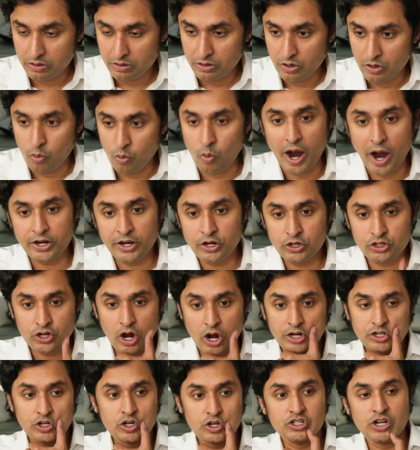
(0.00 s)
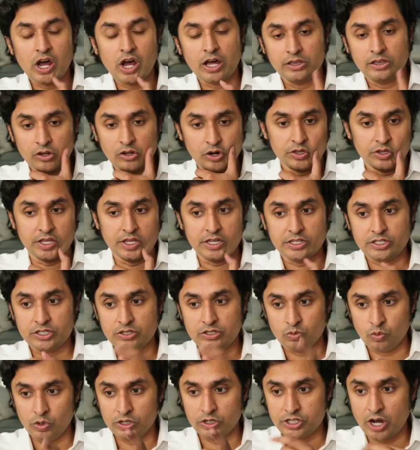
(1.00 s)
Why do doctors not learn this?
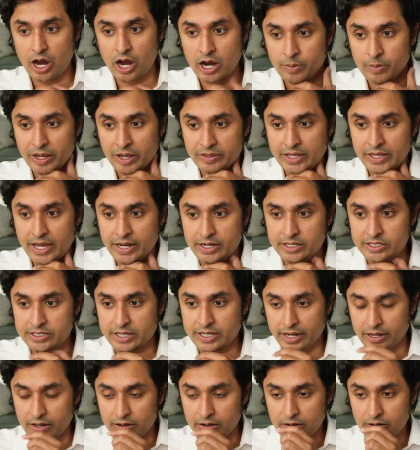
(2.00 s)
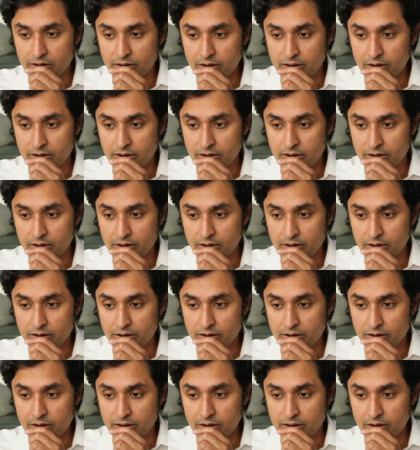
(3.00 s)
We'll talk about that in a second.